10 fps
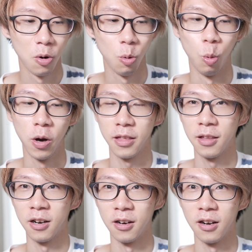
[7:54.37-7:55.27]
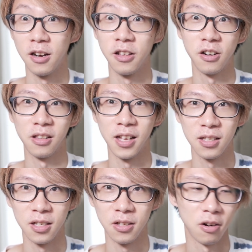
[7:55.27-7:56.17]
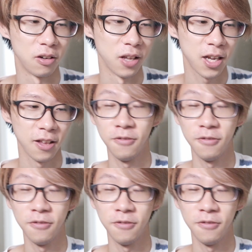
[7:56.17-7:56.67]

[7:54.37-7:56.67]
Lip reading: what their other lenses are like,